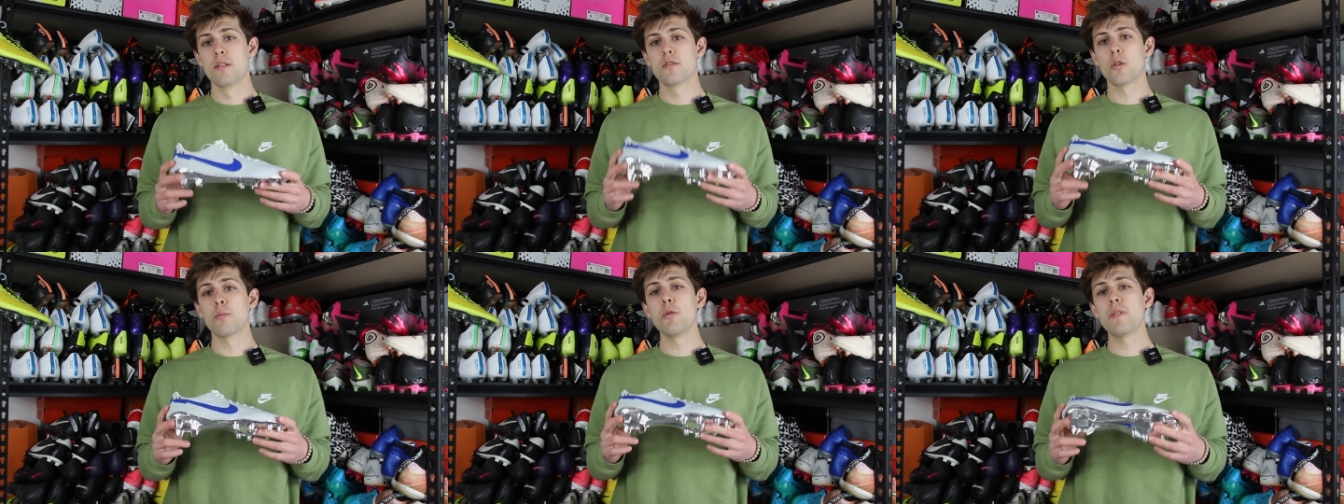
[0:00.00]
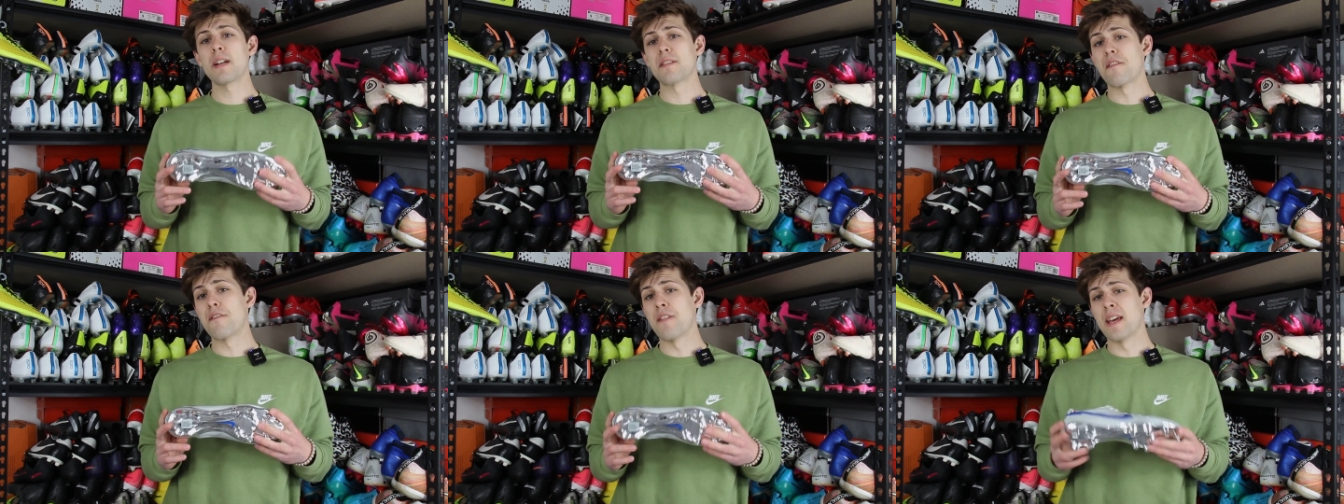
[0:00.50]
So to move on
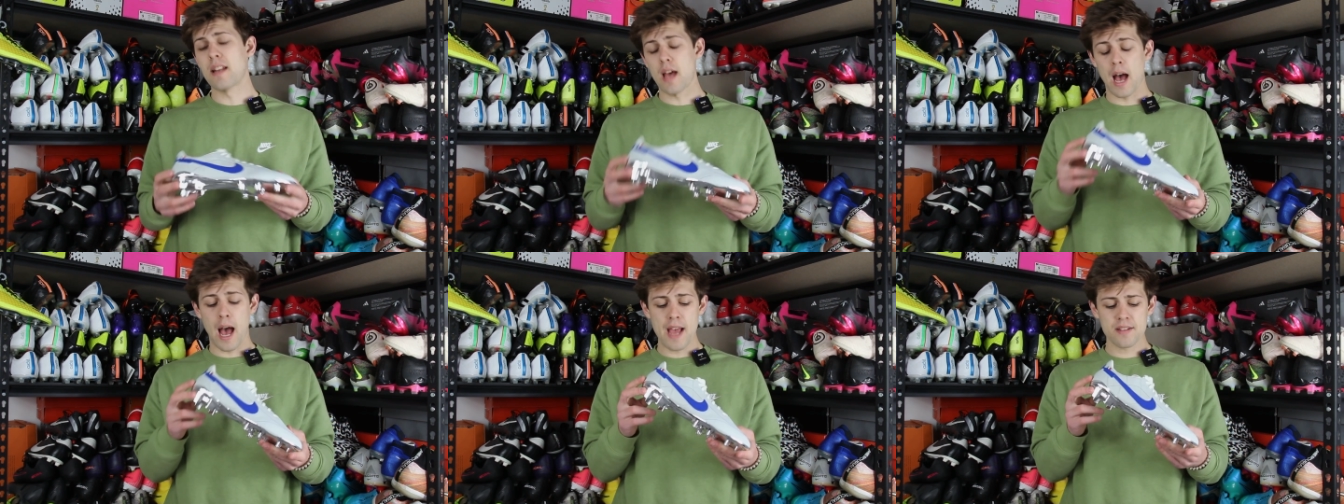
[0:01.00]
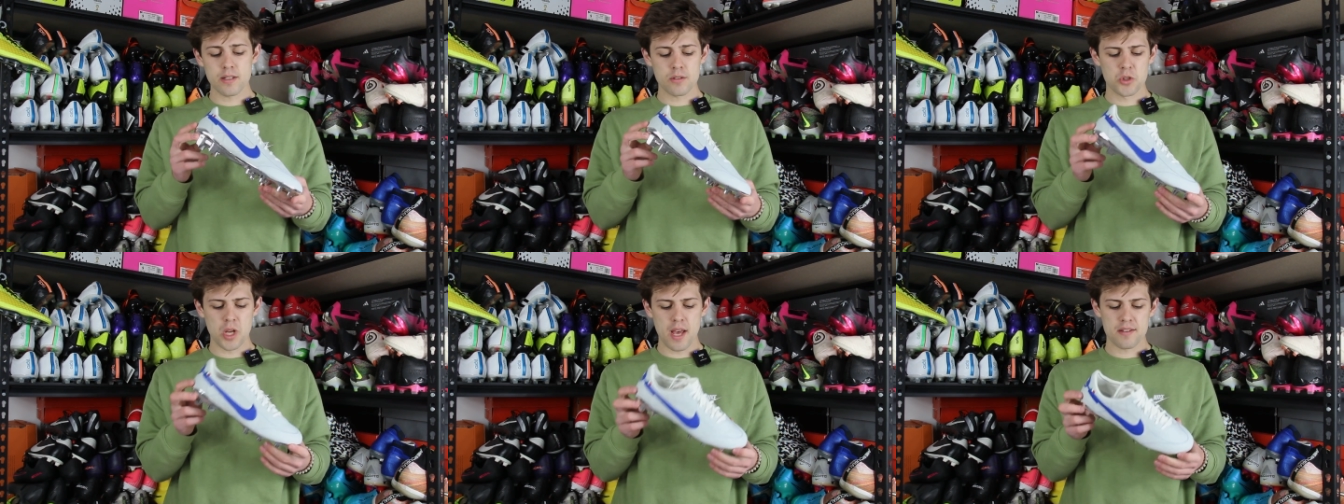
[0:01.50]
to fit, I
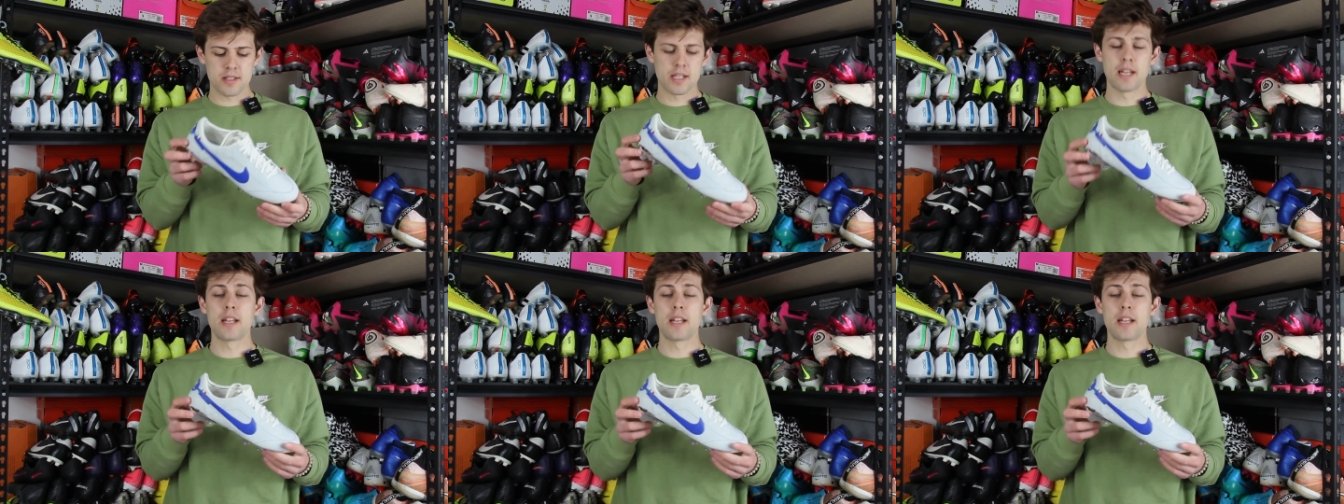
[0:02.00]
suggest